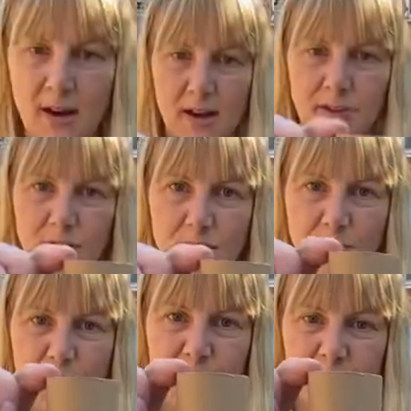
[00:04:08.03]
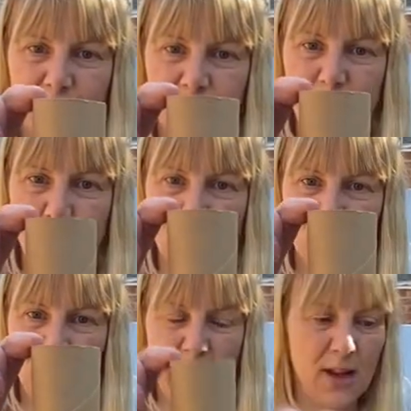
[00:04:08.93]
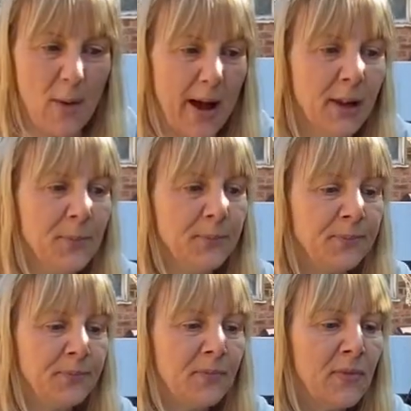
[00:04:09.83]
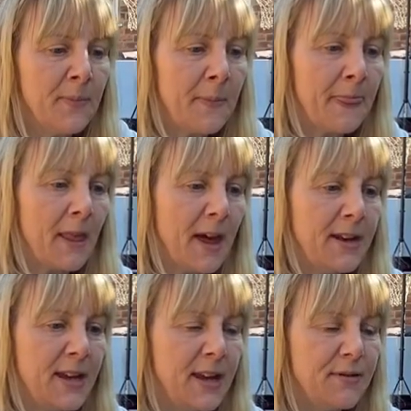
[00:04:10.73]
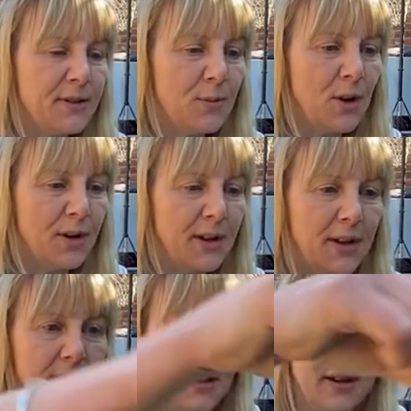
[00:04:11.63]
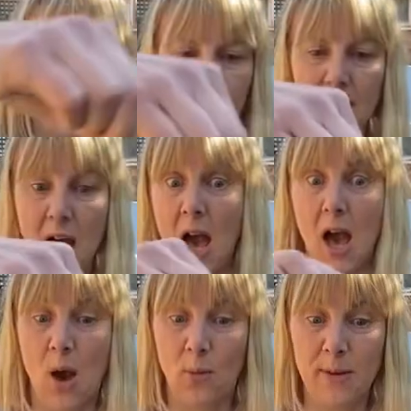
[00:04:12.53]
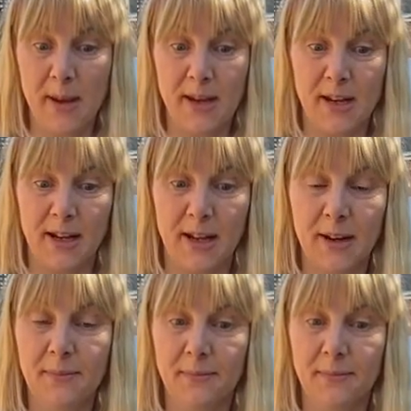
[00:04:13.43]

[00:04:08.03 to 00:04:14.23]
as your pot. So that works really well. And here is one we made earlier.